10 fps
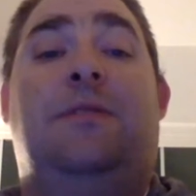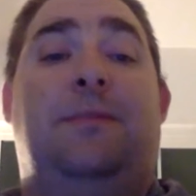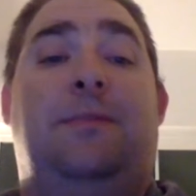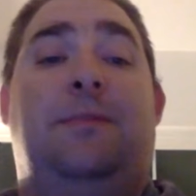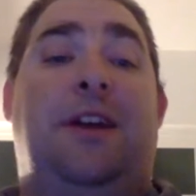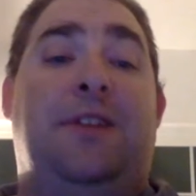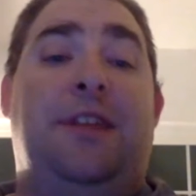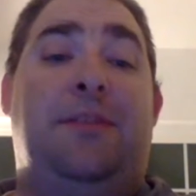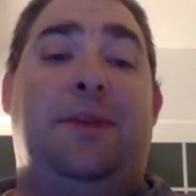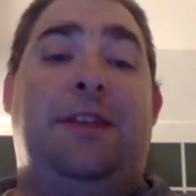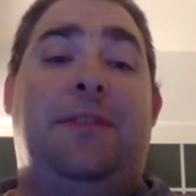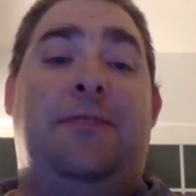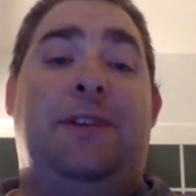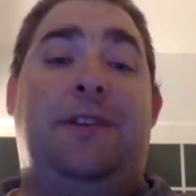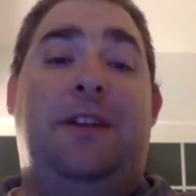The Padres beat the
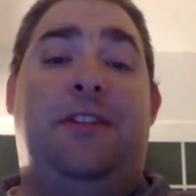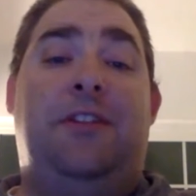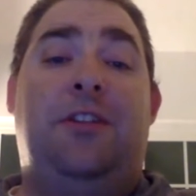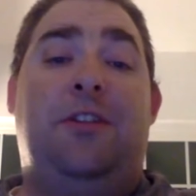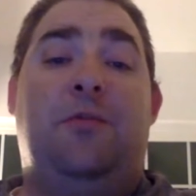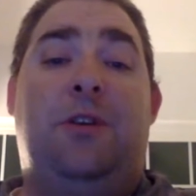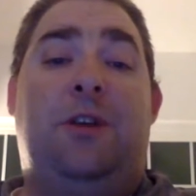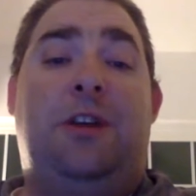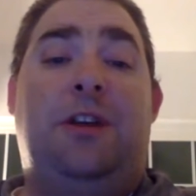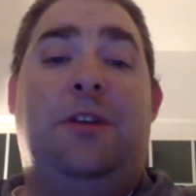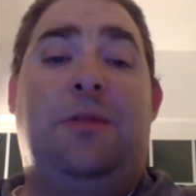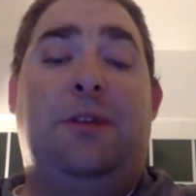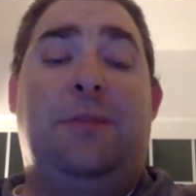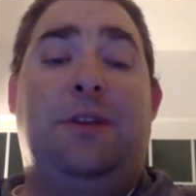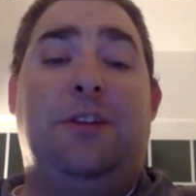Phillies 2-1. Your
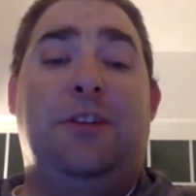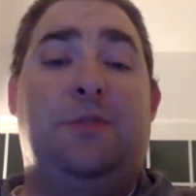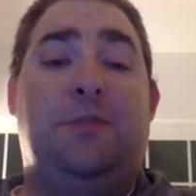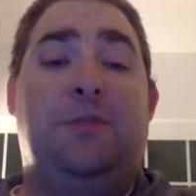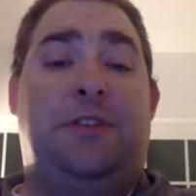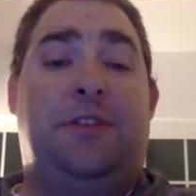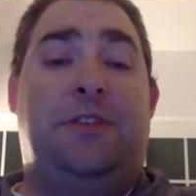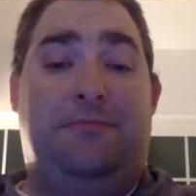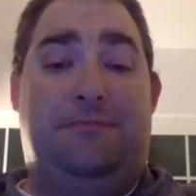winning pitcher was